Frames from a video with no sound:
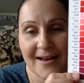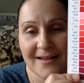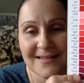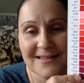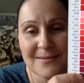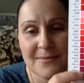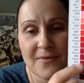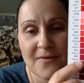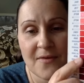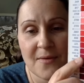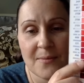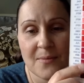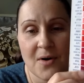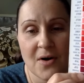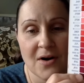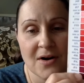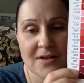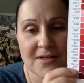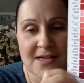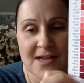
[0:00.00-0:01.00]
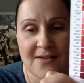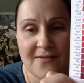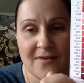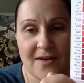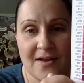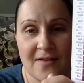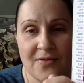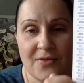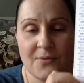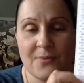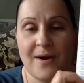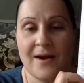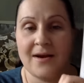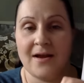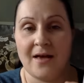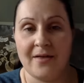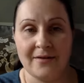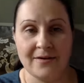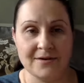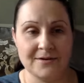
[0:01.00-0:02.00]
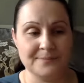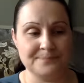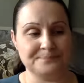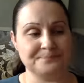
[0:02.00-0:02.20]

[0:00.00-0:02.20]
And some of them aren't even the right color.